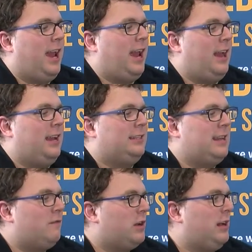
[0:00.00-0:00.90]
And it's
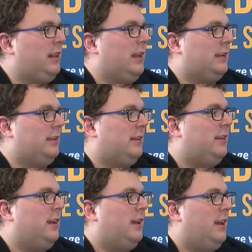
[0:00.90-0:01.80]
never clicked.
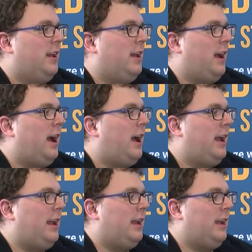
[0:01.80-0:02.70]

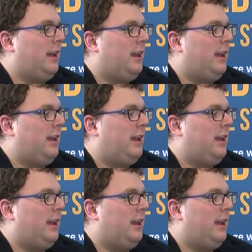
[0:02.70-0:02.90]
I've